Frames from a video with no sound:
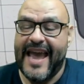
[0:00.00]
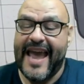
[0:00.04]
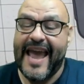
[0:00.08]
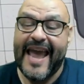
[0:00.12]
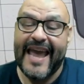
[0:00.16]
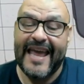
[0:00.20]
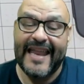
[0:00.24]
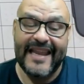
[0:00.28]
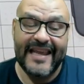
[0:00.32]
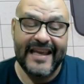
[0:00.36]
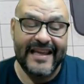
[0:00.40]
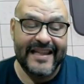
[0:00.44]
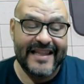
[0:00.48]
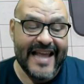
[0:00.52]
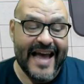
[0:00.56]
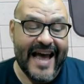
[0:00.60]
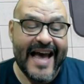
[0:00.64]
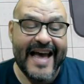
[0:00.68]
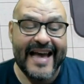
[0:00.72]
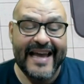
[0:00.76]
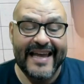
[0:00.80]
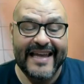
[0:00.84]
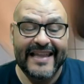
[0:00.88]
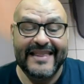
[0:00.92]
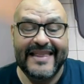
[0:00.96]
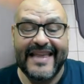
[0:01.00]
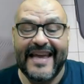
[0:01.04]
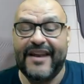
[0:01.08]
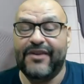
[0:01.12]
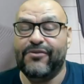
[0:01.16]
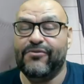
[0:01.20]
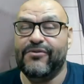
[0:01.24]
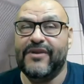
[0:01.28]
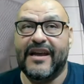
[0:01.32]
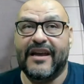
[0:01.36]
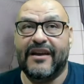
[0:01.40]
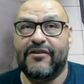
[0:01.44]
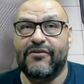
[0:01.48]
and they
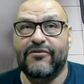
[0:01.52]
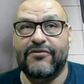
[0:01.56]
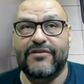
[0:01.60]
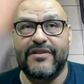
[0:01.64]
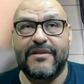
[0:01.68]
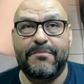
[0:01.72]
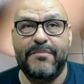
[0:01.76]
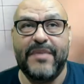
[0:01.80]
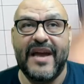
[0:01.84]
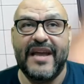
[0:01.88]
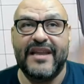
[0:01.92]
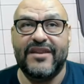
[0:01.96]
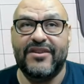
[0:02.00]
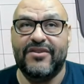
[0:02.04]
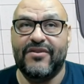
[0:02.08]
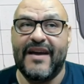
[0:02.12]
don't include the pen.